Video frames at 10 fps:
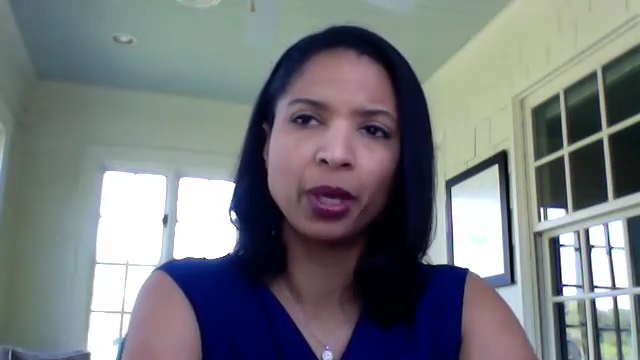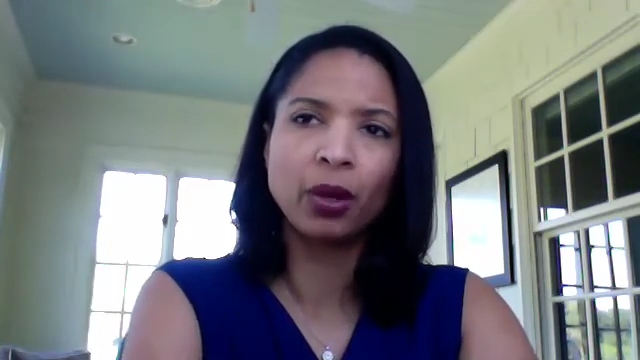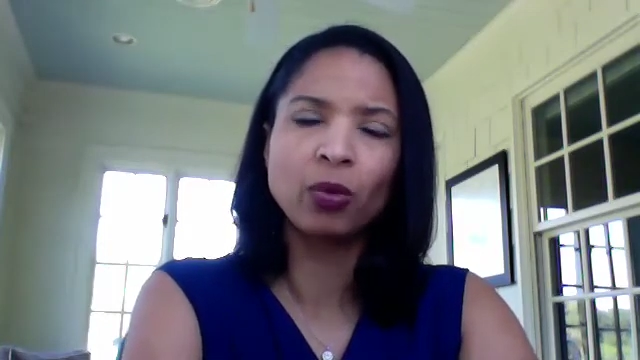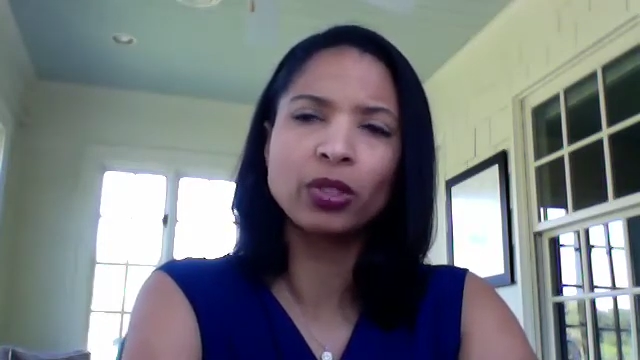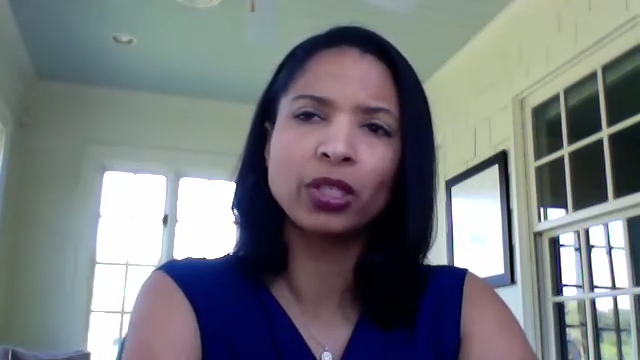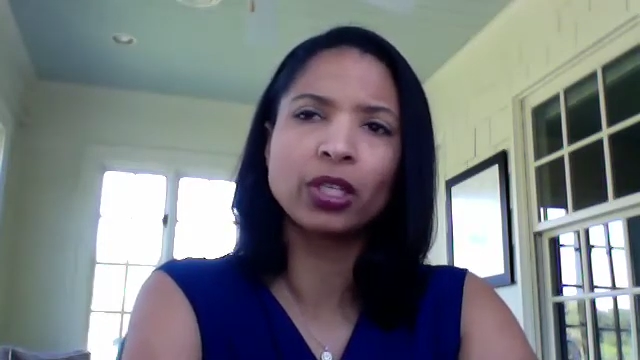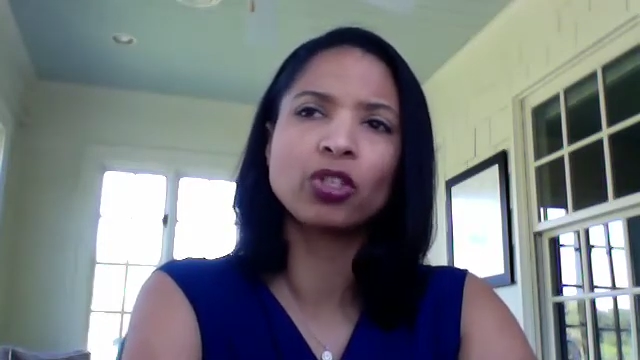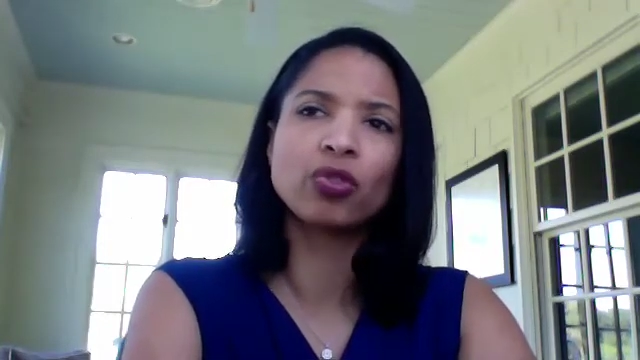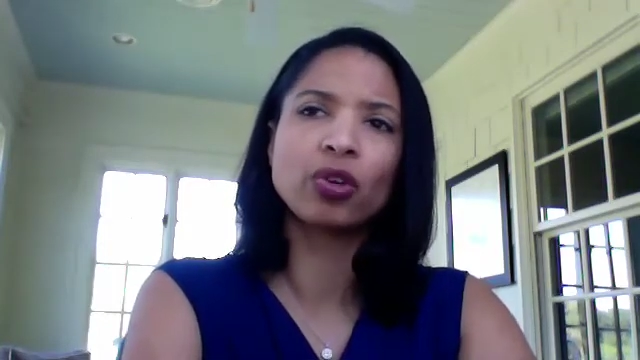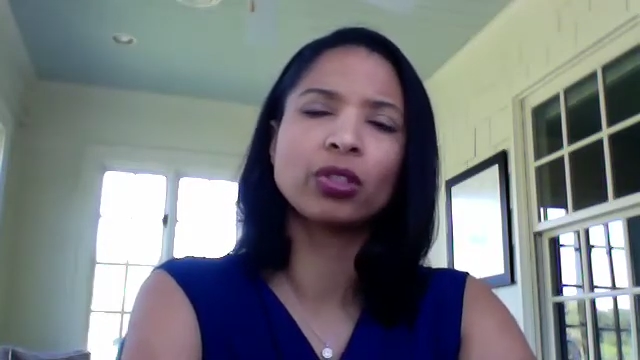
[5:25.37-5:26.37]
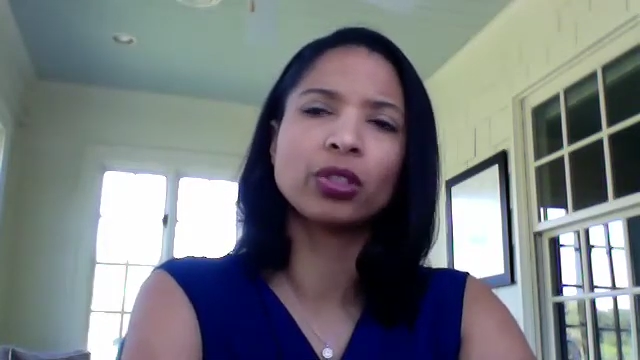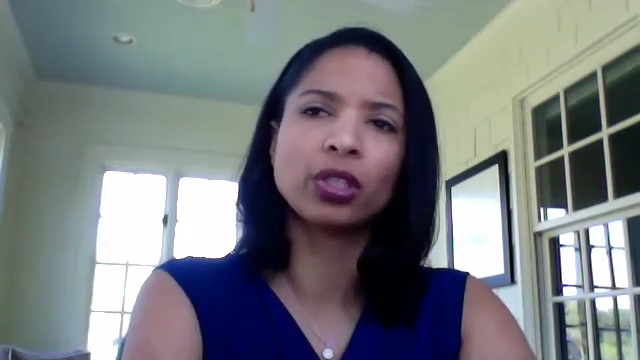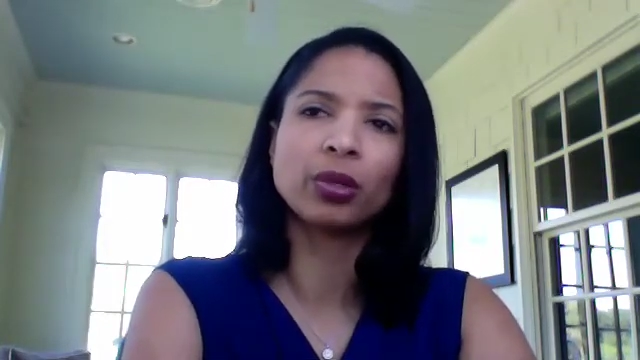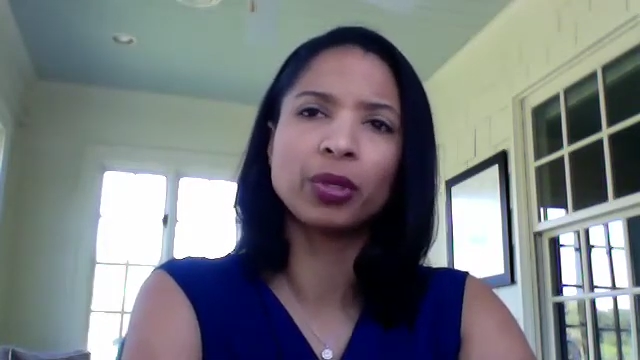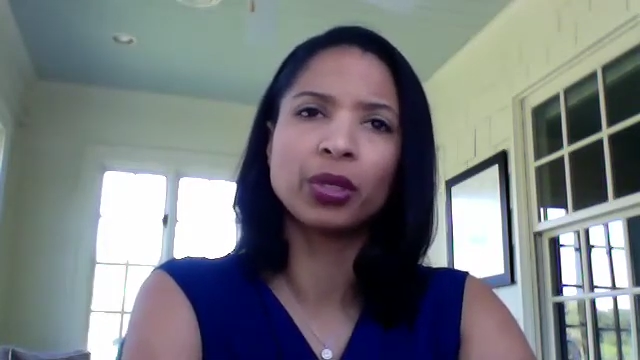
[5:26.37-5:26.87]
I won't say has struggled to
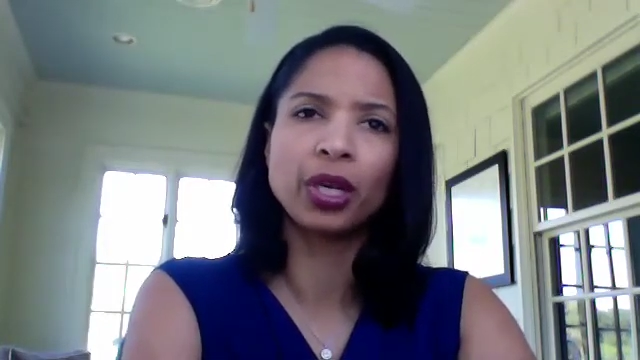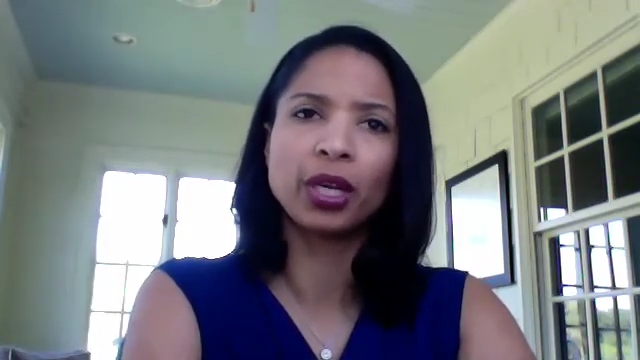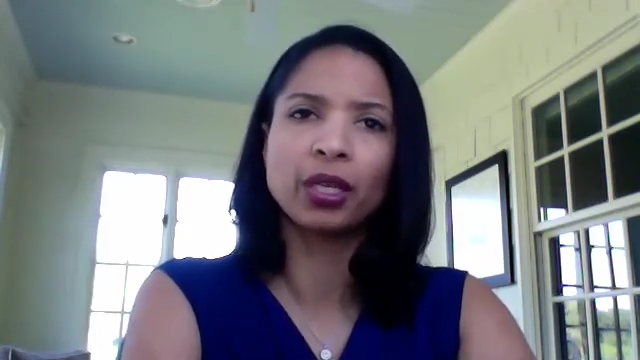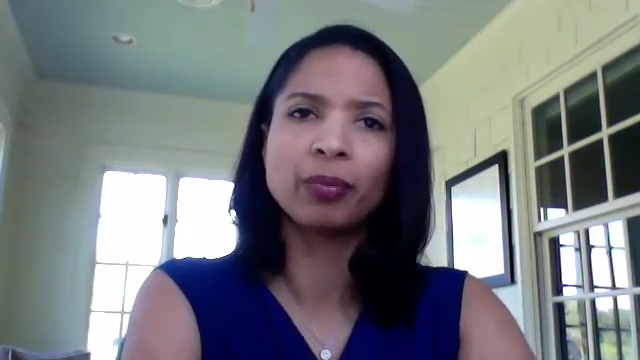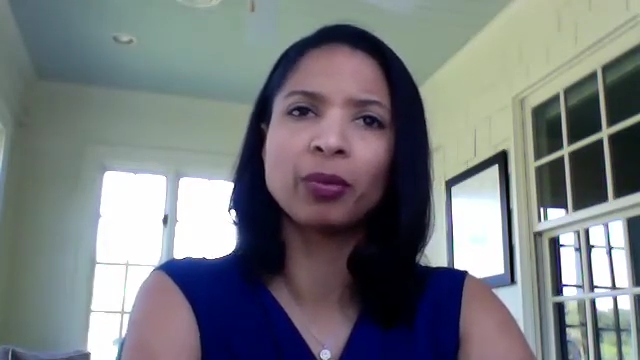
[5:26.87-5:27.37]
communicate them,